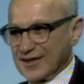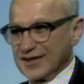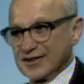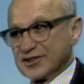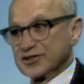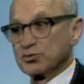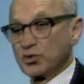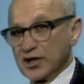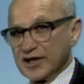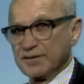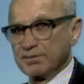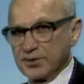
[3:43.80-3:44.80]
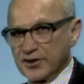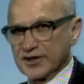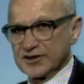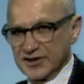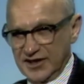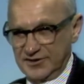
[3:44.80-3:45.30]
there's one
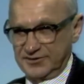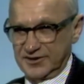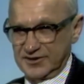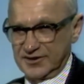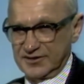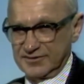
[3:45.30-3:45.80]
important difference.